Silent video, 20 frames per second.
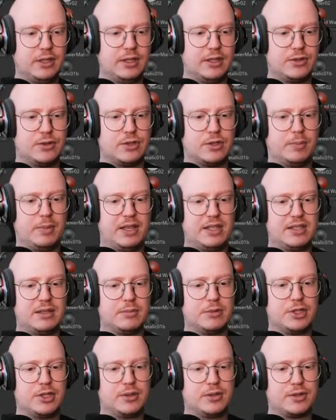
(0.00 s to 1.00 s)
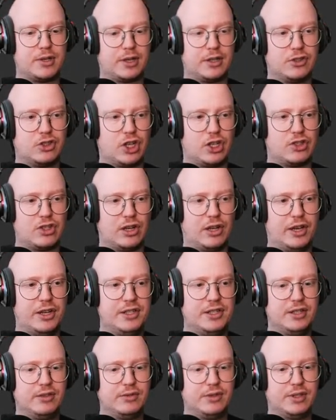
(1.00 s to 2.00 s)
It's just a basic material, so I can change the
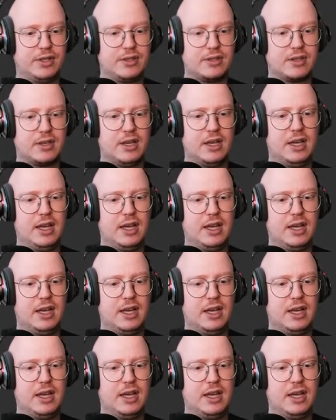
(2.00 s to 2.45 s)
lighting for this.